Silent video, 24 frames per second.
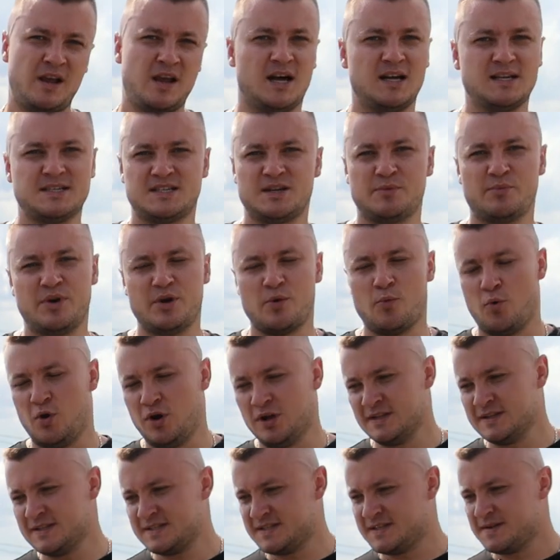customer
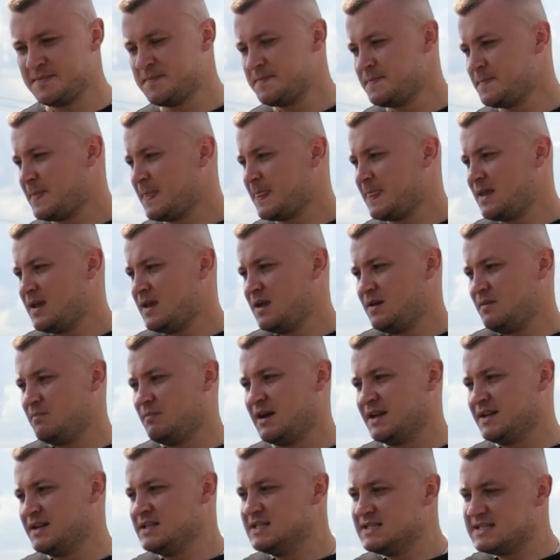wants,
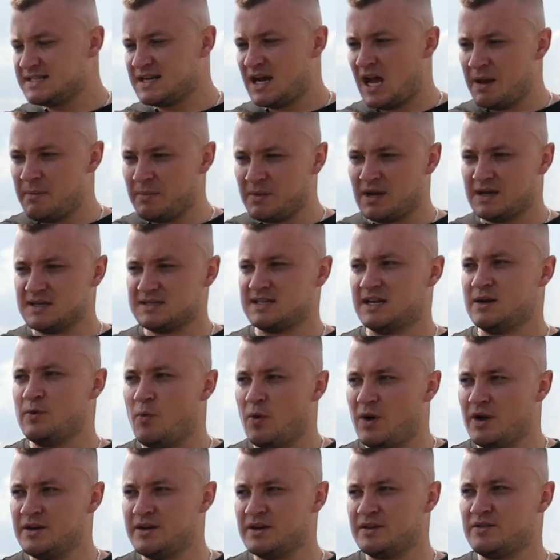but this time customer
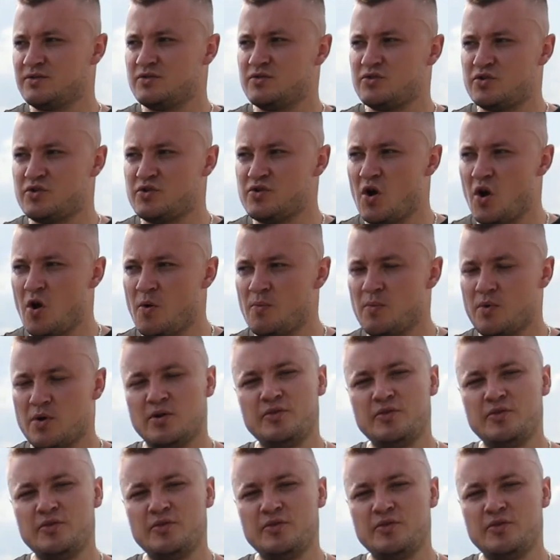wanted chrome